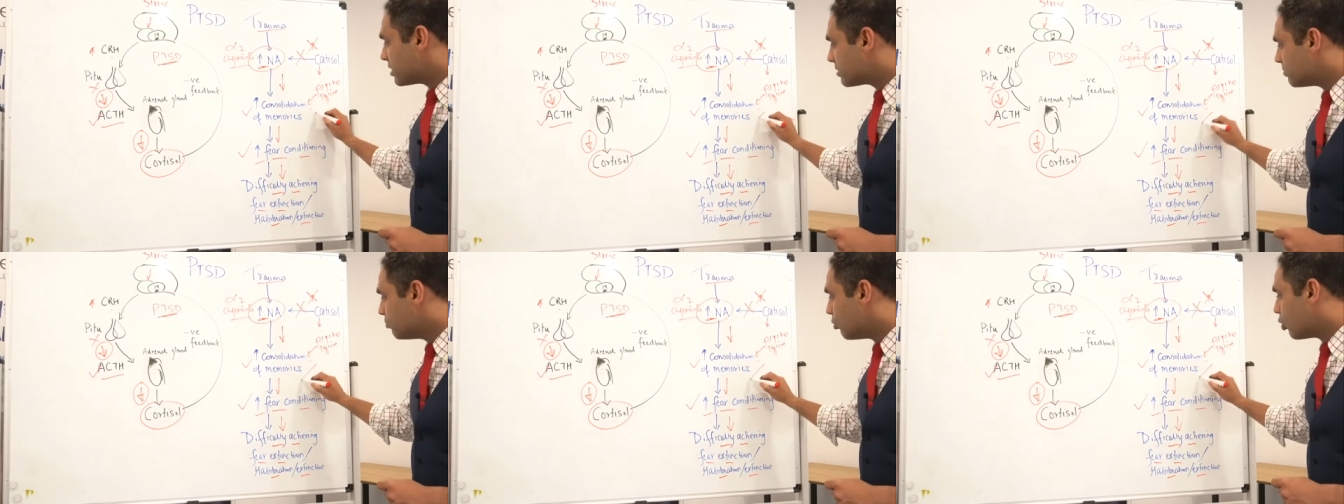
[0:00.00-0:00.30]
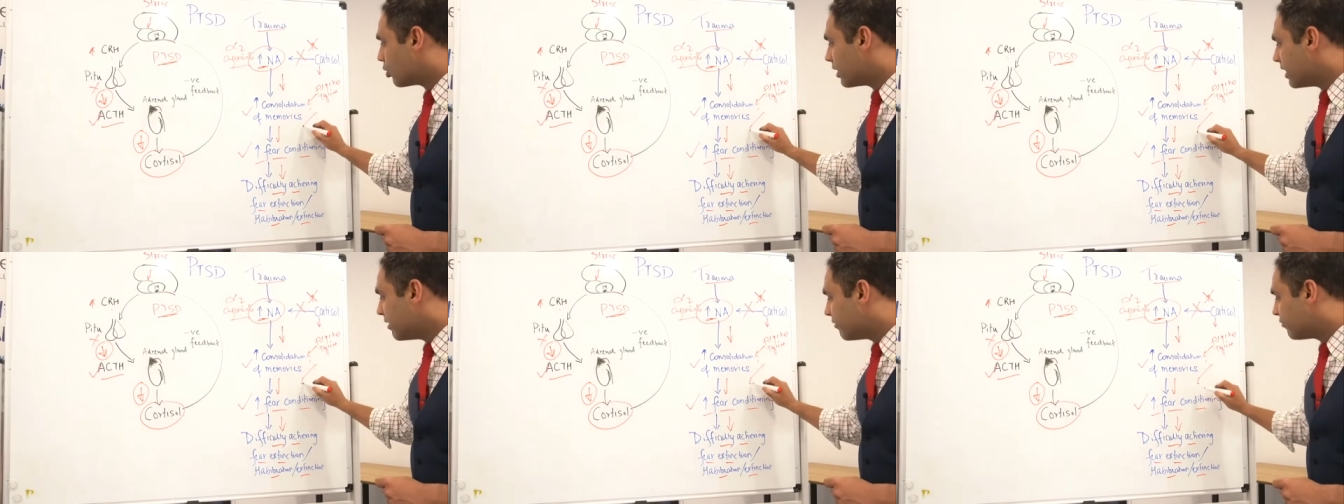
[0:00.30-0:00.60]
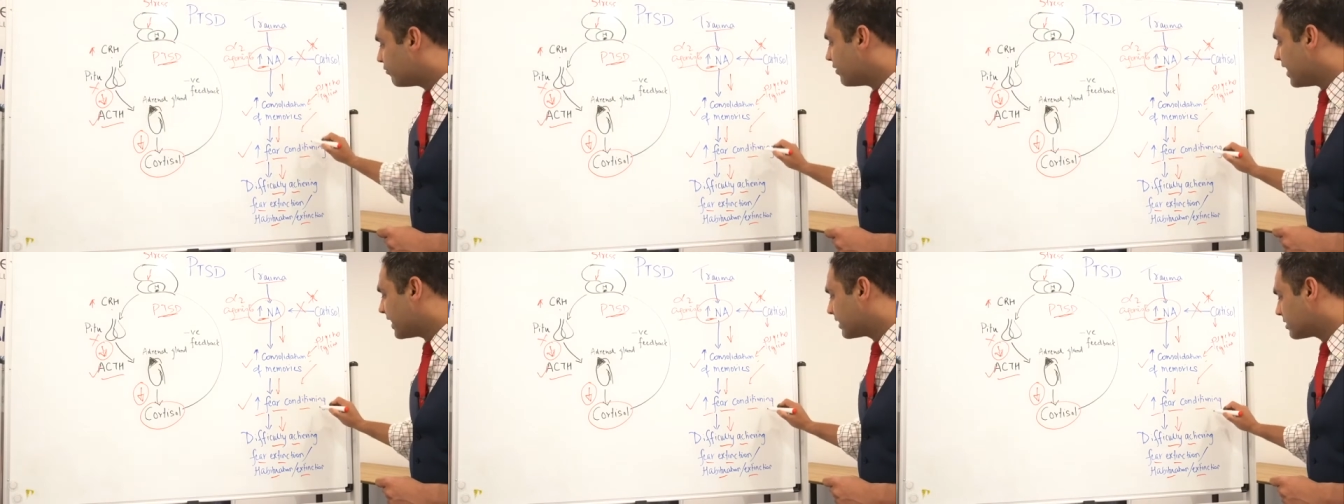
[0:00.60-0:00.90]
more
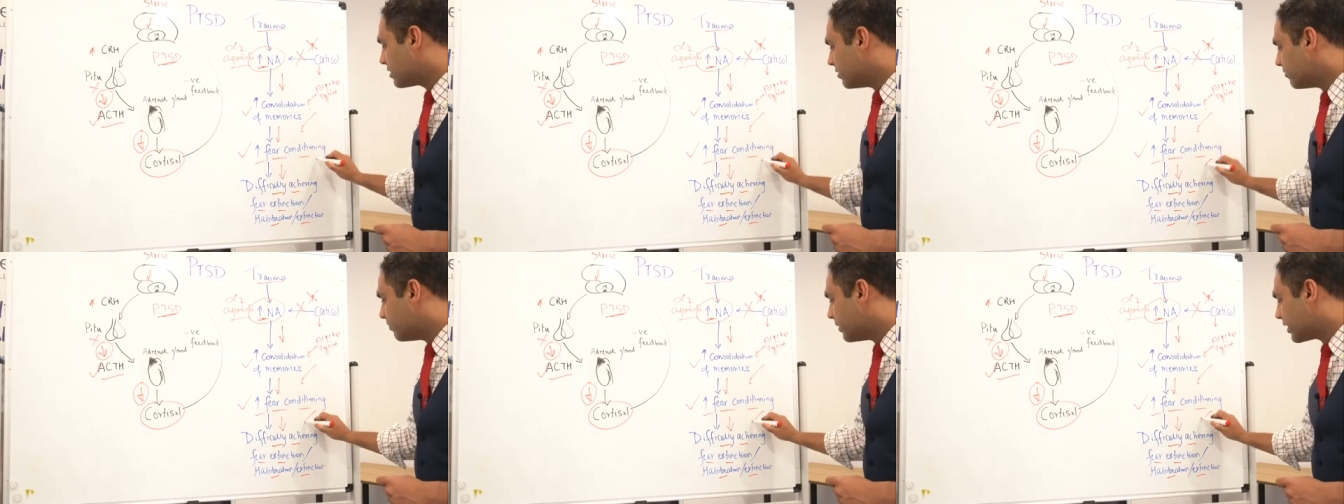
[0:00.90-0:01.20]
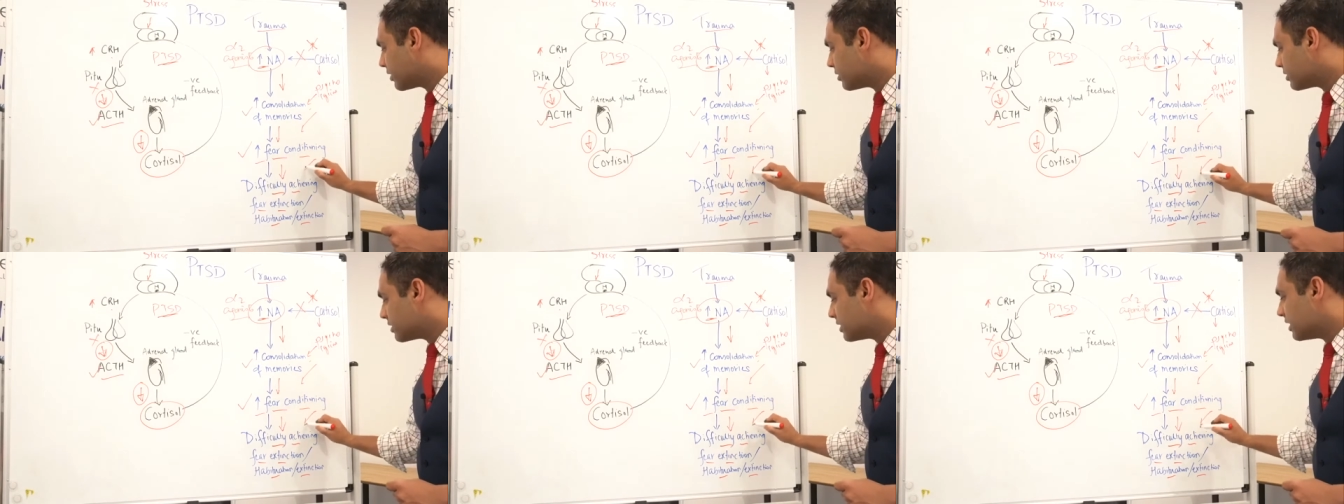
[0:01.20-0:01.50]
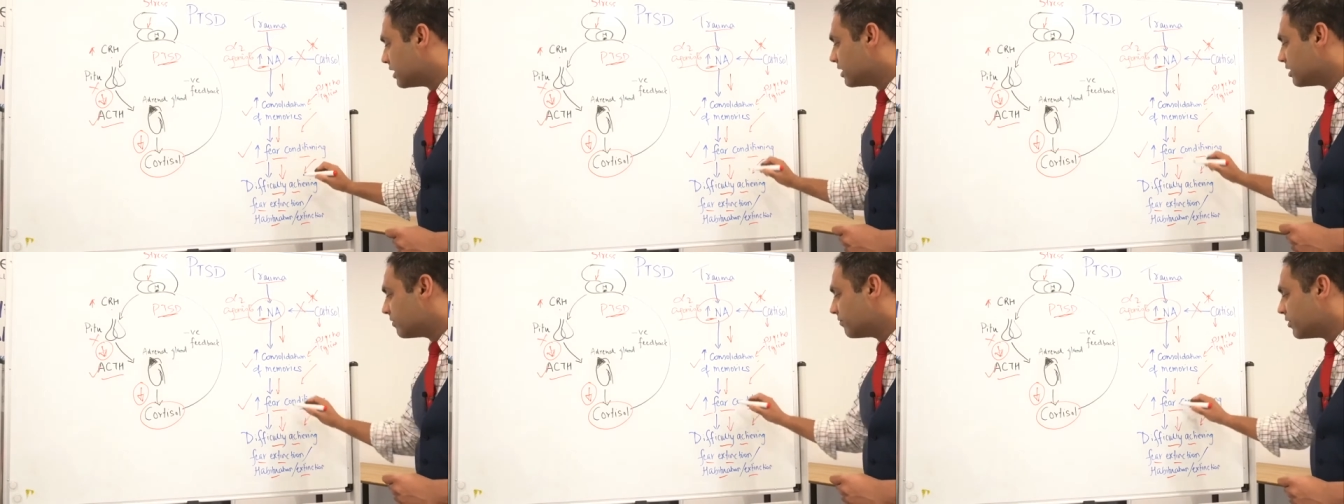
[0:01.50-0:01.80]
effective because
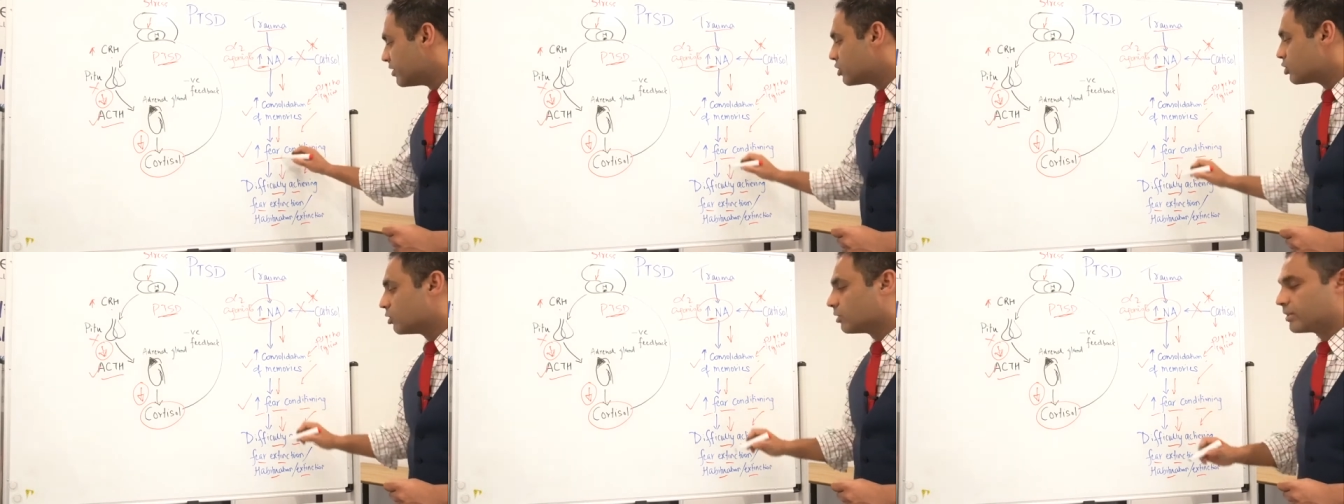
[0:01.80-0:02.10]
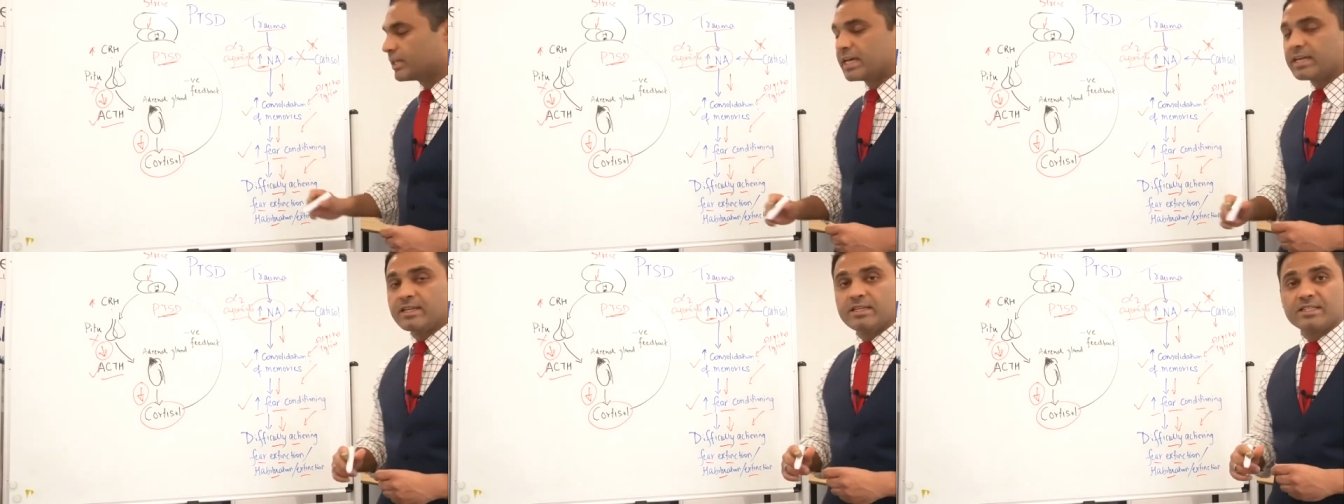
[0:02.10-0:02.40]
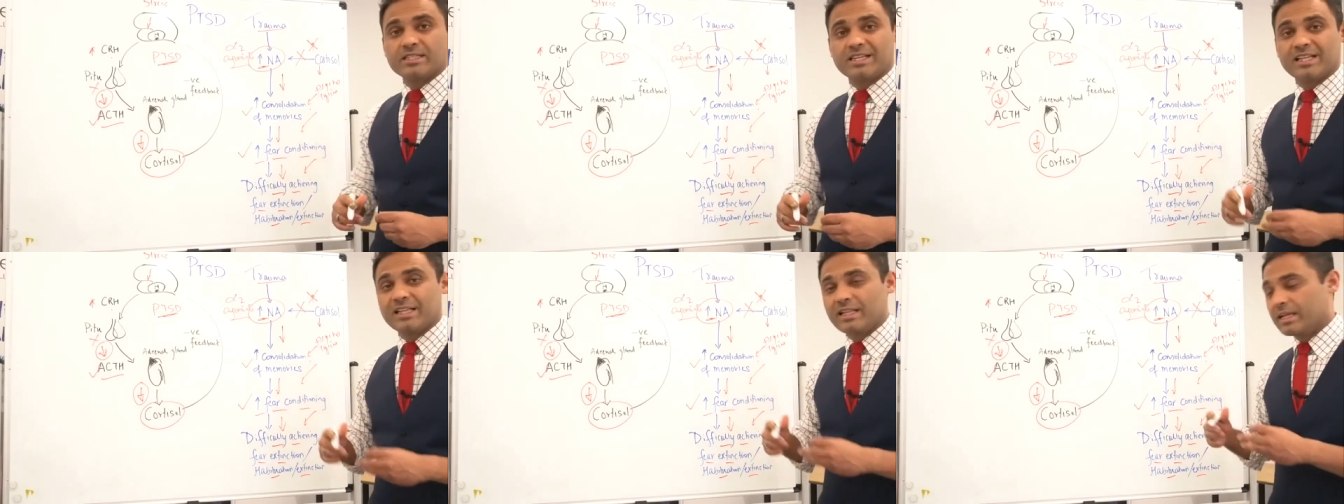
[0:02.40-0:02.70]
the individual then
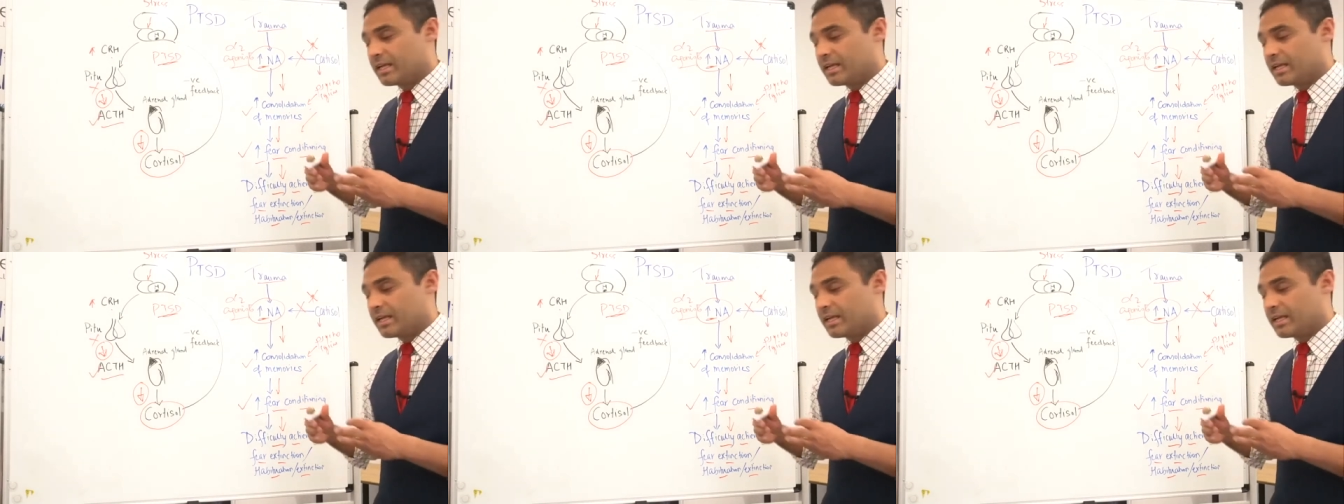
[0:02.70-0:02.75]
is